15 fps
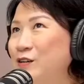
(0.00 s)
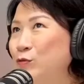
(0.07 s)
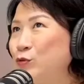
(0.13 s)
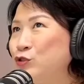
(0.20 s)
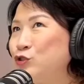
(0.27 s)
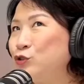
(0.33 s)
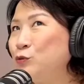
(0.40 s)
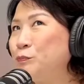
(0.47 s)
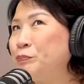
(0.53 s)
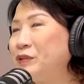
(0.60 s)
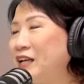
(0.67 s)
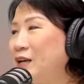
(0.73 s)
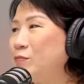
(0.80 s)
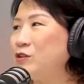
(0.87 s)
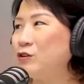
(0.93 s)
Would you
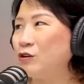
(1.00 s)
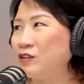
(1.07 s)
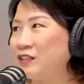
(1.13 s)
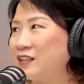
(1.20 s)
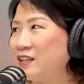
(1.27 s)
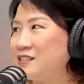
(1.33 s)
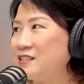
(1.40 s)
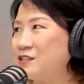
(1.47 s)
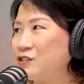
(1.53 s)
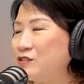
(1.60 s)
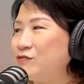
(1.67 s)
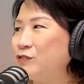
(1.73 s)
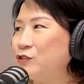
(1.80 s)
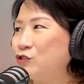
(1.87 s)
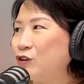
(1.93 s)
blame the
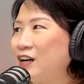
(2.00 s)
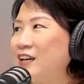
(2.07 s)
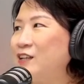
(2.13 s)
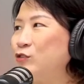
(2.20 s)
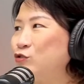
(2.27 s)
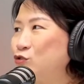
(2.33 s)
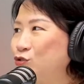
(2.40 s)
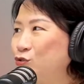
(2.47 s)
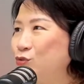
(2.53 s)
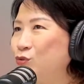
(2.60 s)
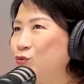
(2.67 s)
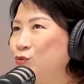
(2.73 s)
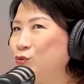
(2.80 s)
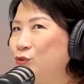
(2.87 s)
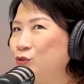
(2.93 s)
organization for trying
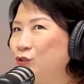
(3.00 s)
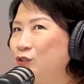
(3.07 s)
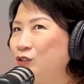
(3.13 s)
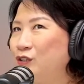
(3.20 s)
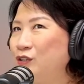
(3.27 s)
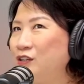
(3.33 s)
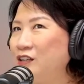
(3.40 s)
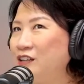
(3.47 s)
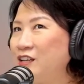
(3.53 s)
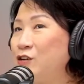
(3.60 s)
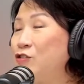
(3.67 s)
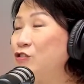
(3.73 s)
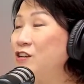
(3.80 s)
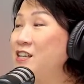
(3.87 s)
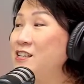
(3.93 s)
to
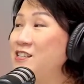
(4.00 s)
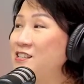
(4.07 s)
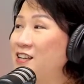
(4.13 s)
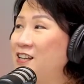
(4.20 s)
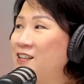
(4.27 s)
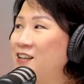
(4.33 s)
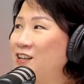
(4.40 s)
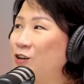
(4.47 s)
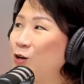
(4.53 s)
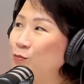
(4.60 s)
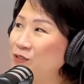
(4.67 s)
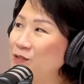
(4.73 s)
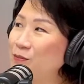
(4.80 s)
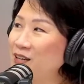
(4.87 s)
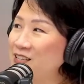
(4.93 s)
increase and
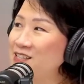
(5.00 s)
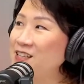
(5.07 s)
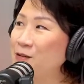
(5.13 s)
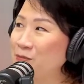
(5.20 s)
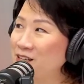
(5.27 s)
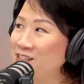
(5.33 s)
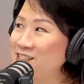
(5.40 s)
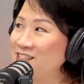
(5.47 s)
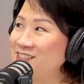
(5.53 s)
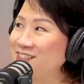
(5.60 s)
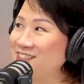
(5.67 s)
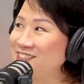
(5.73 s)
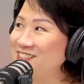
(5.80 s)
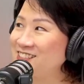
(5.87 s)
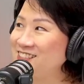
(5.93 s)
optimize their
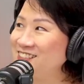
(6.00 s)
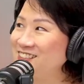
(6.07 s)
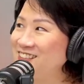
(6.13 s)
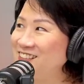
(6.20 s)
margins